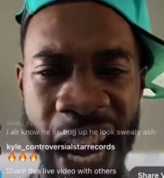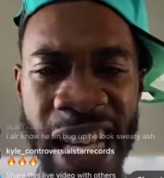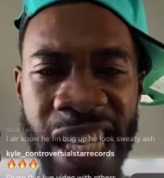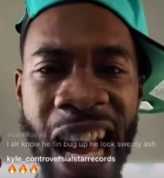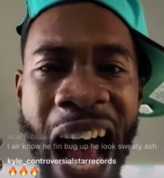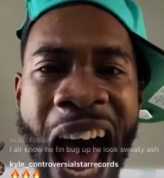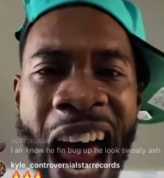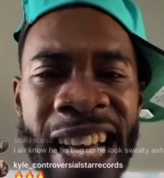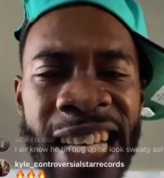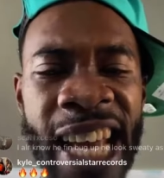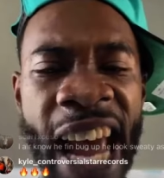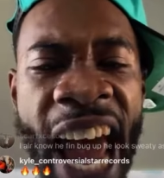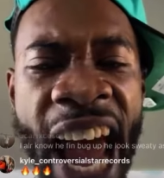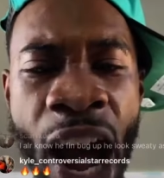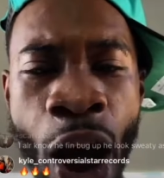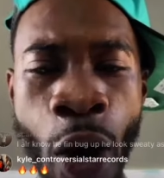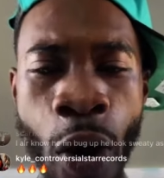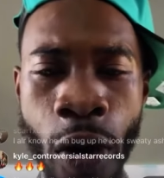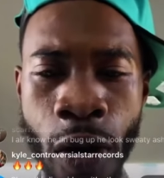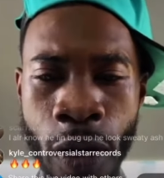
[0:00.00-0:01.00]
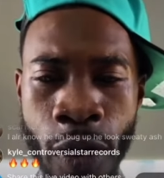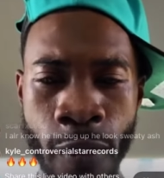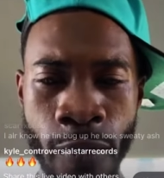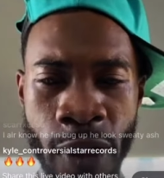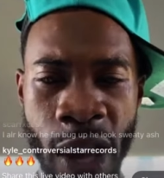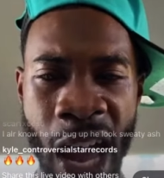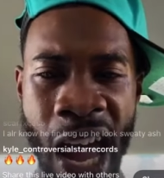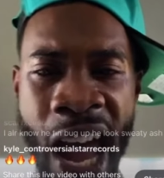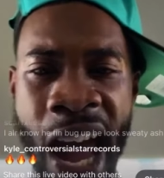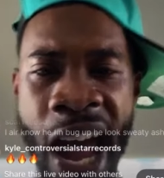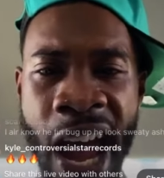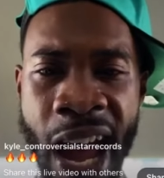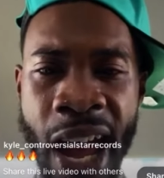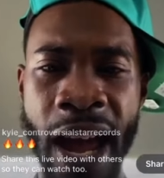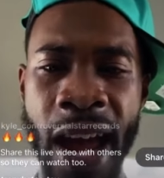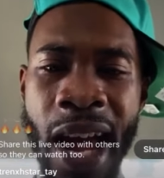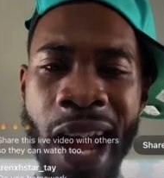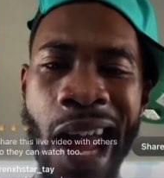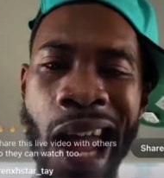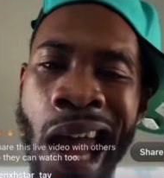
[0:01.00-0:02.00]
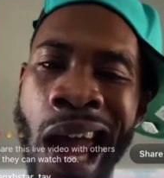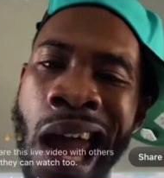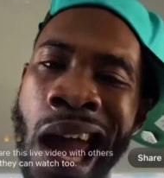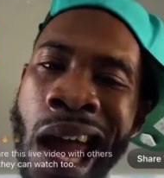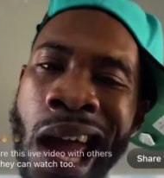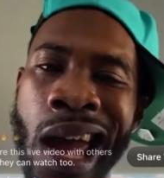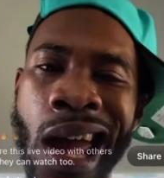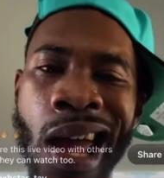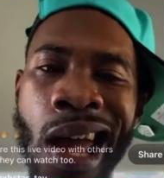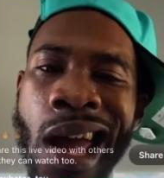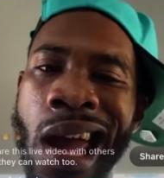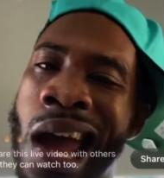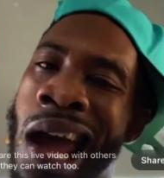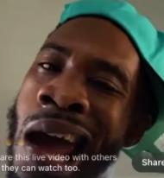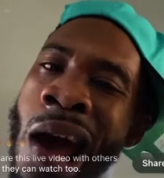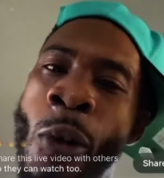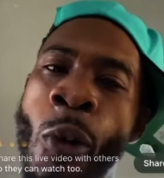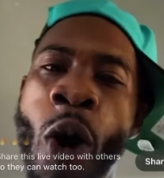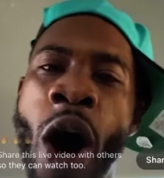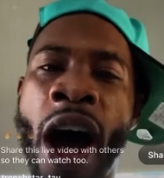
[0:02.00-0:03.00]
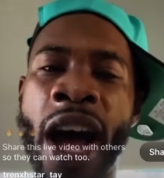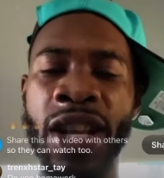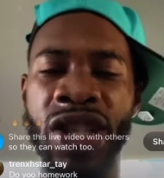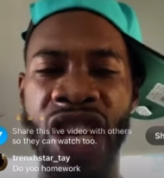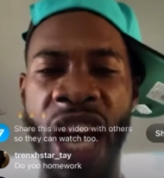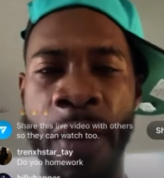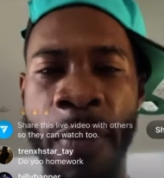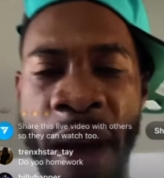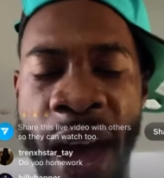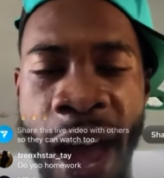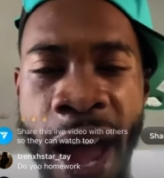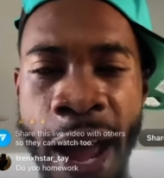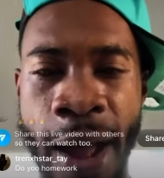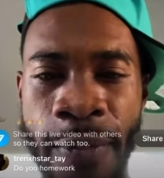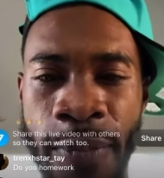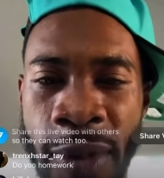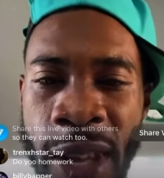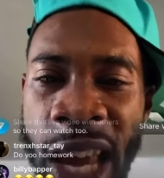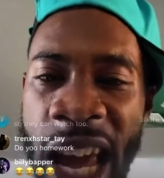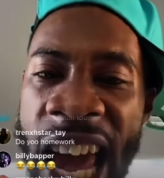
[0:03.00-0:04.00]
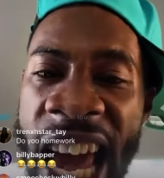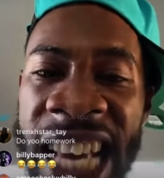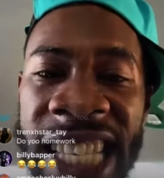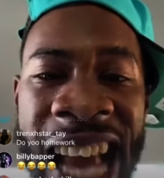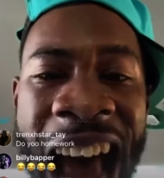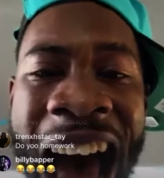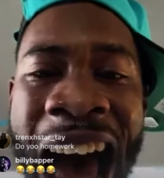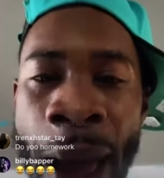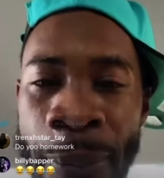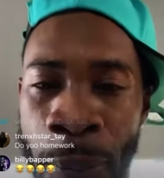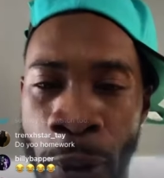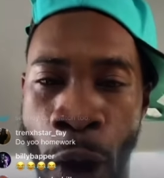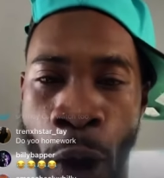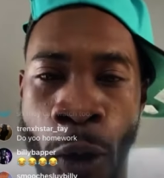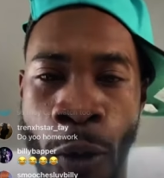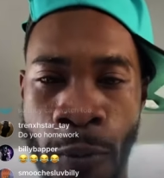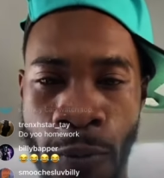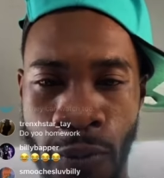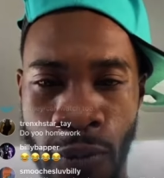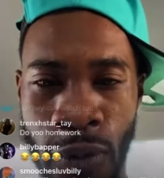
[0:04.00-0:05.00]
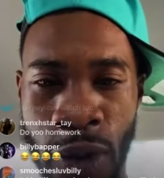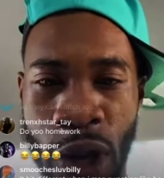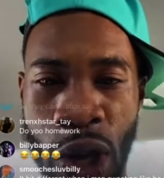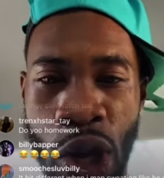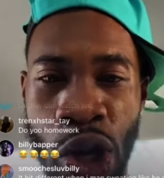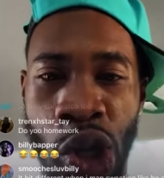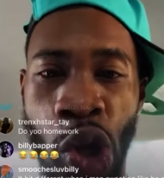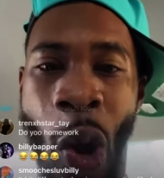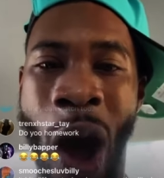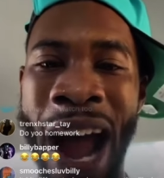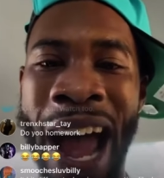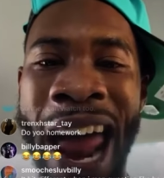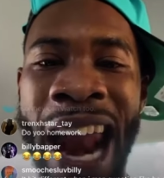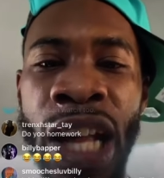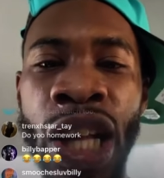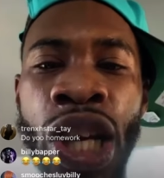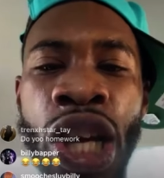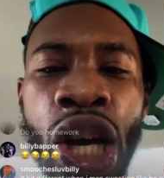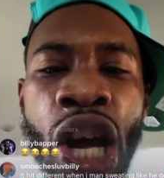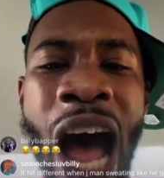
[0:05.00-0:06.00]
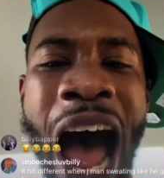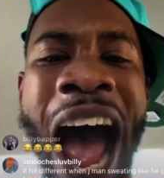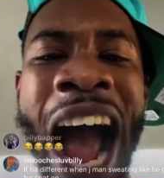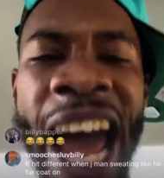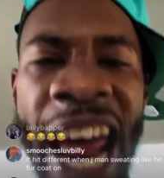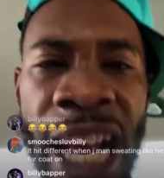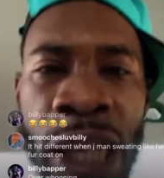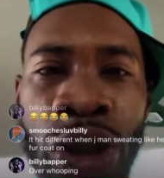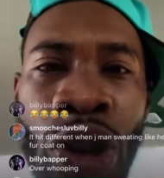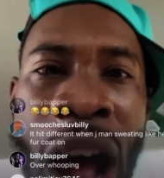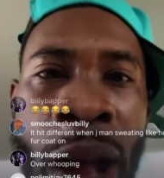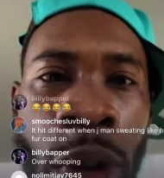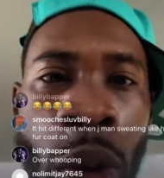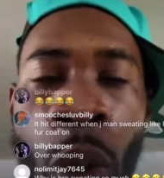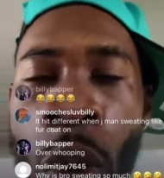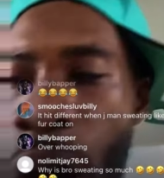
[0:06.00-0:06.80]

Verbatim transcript: and it's hot as hell. And and and what, J Mane? It's hot, bro. So I gotta I gotta drop